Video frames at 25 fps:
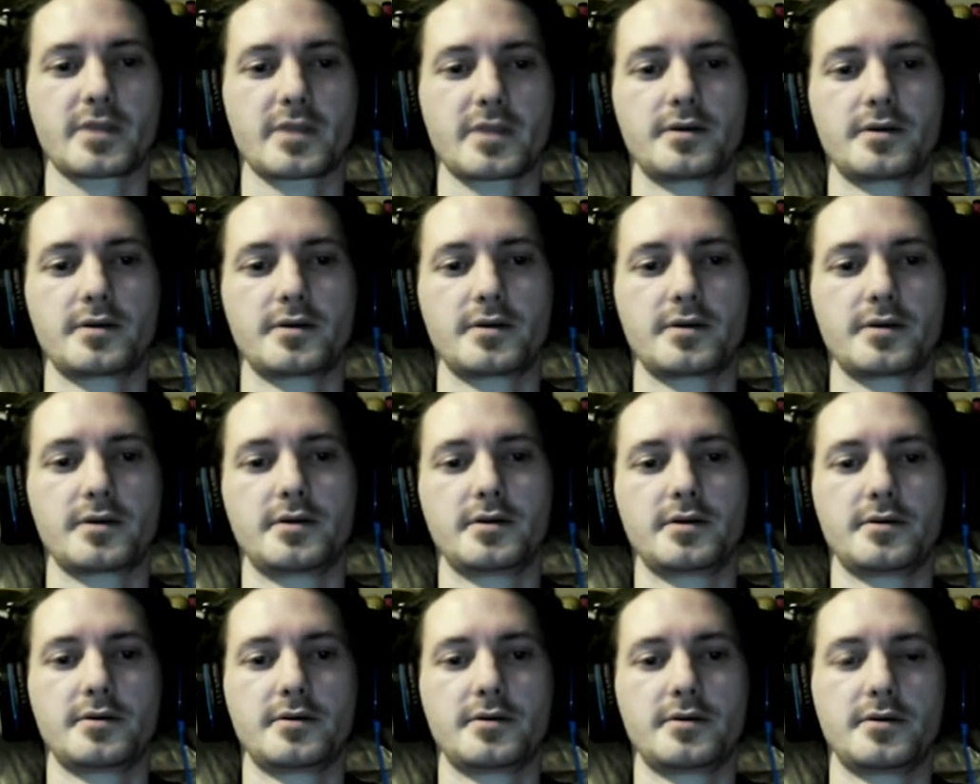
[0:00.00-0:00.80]

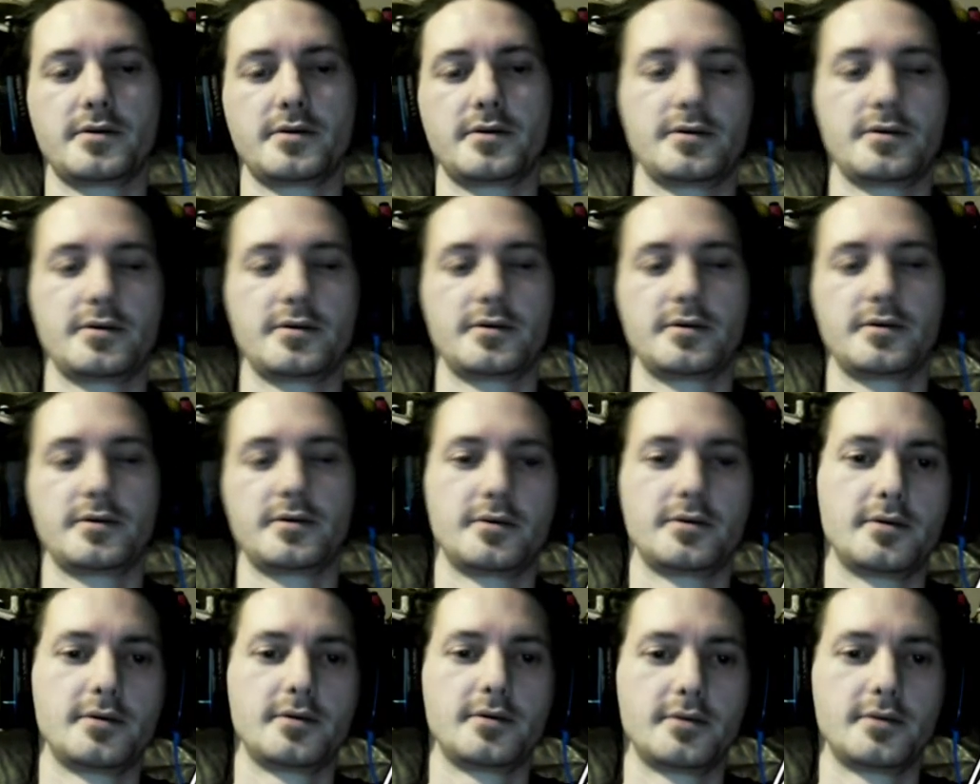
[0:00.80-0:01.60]

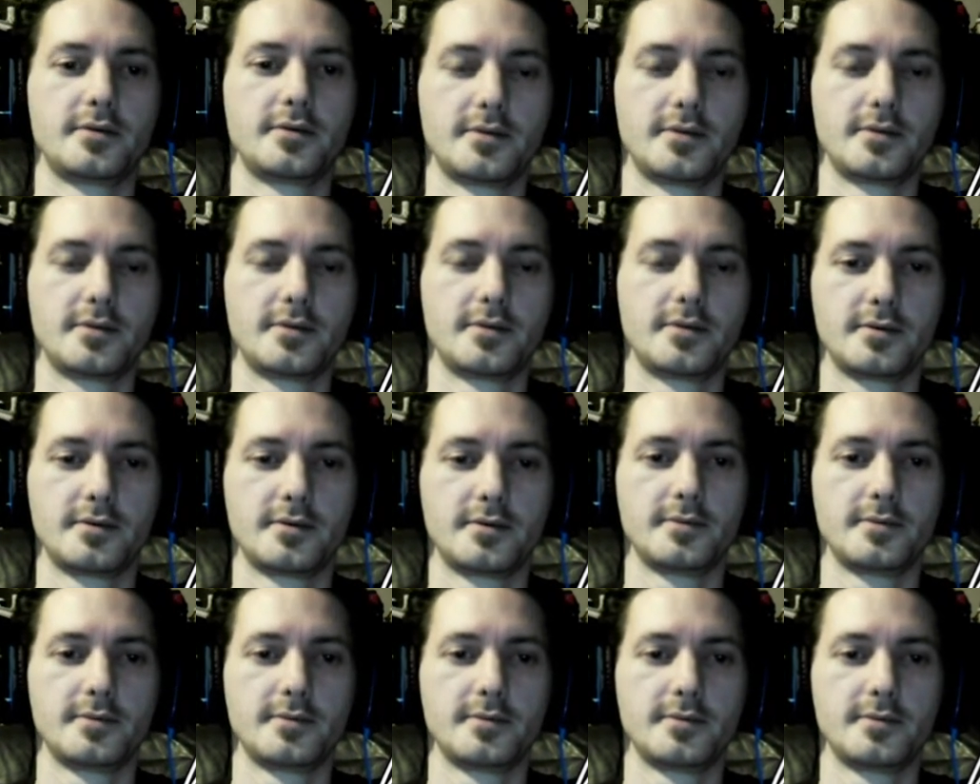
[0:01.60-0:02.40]

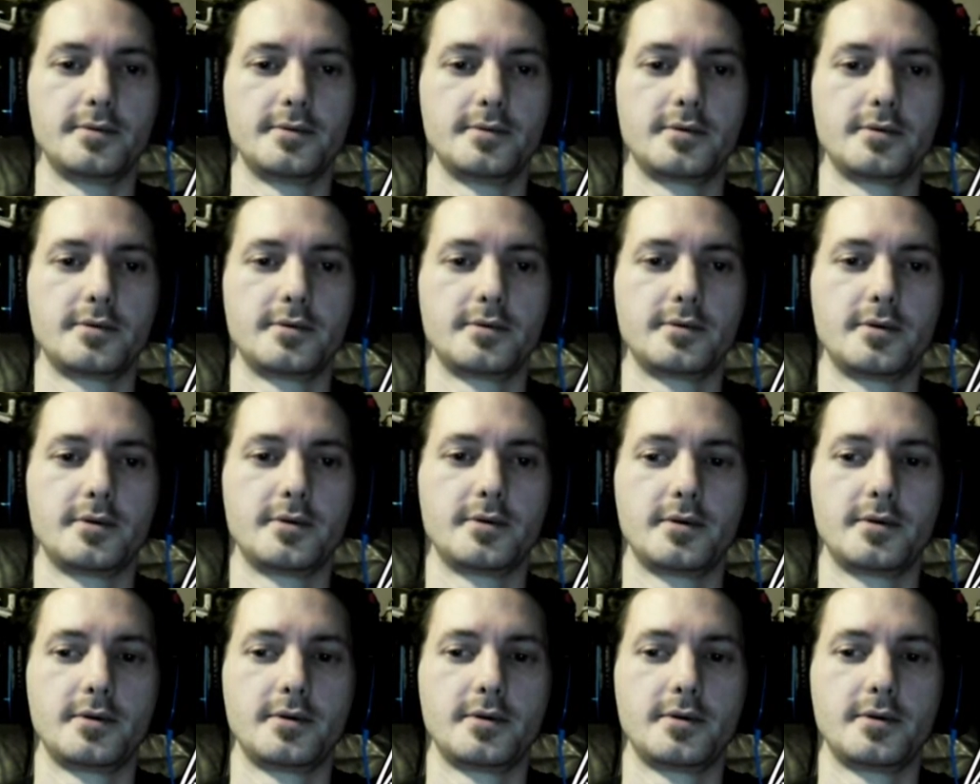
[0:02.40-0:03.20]

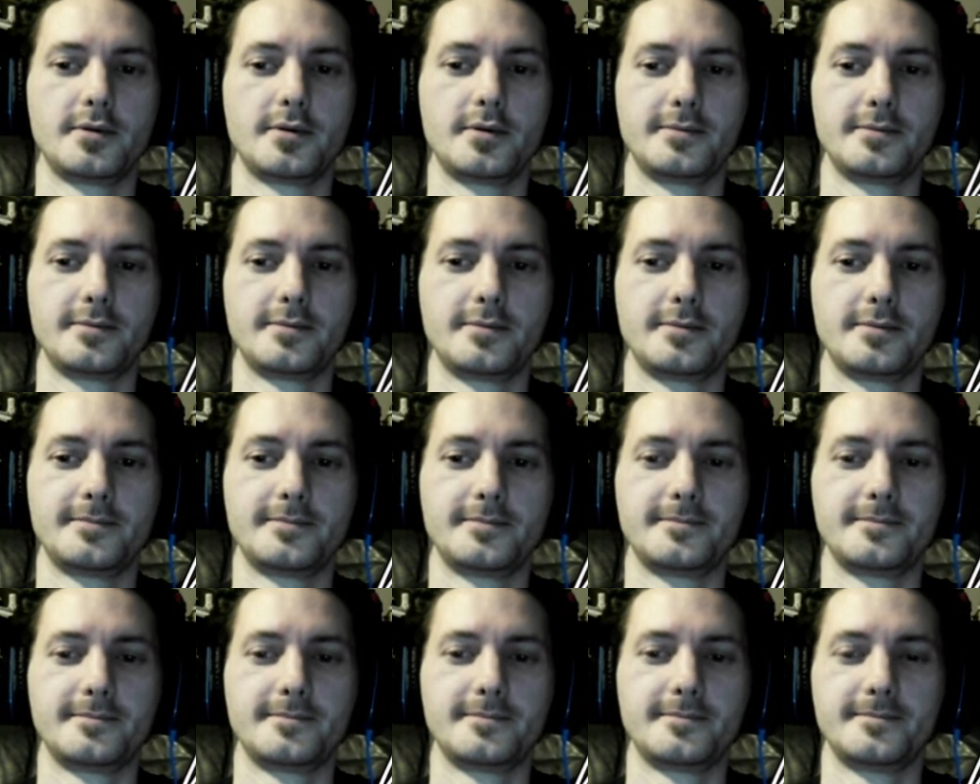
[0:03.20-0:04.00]

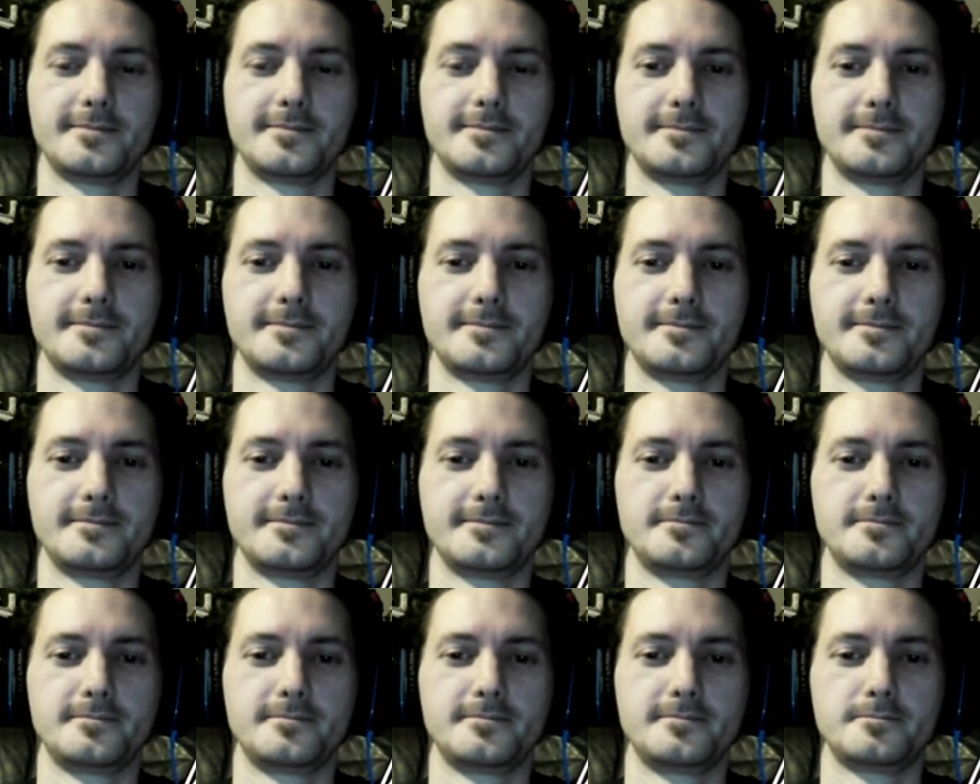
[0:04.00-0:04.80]

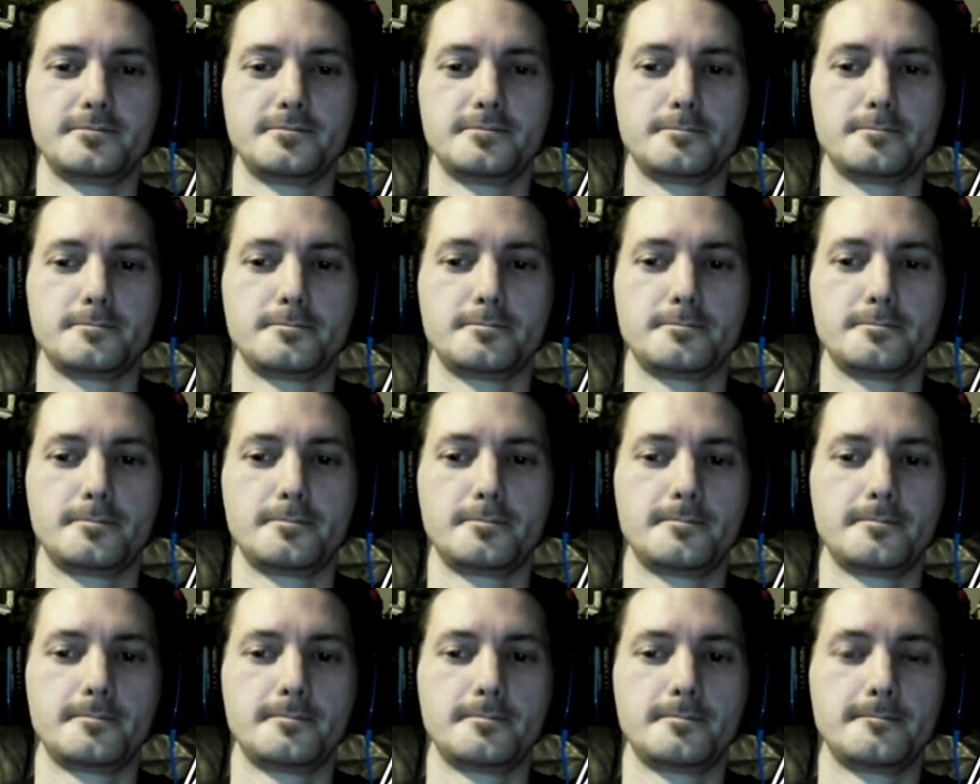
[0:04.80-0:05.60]

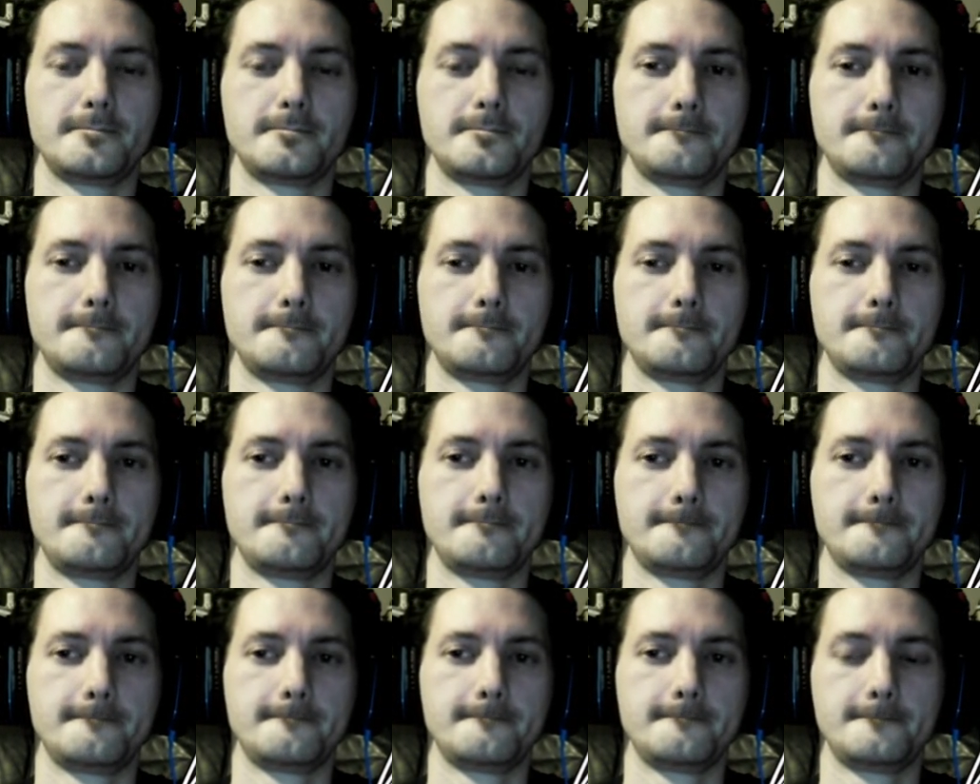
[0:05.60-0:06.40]

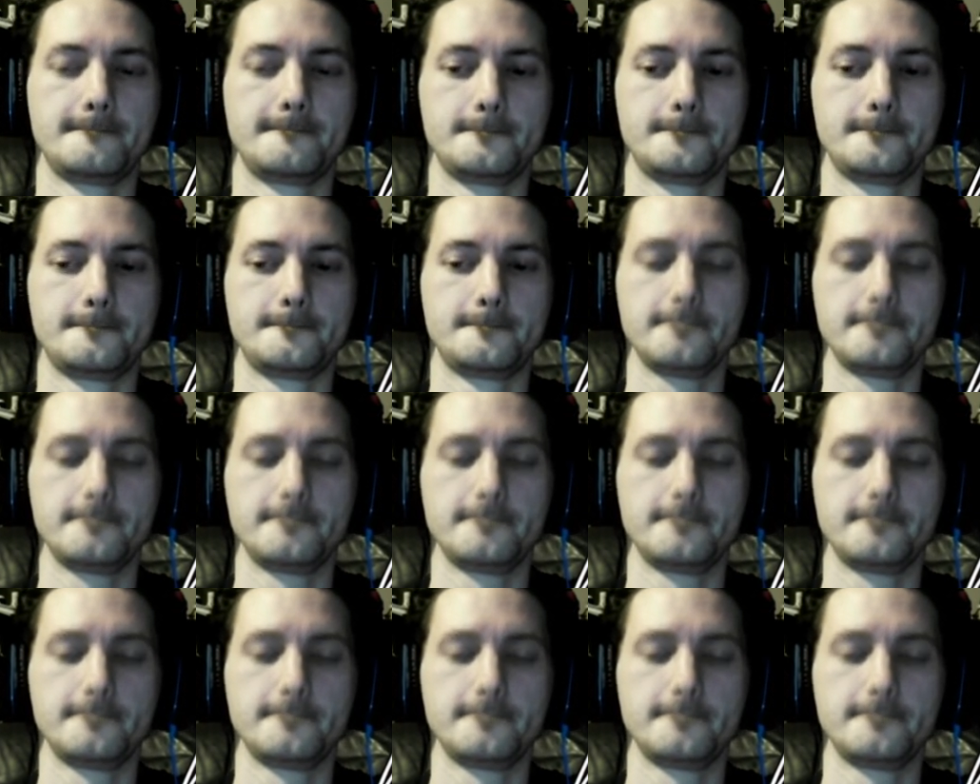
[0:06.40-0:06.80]
This person isn't speaking.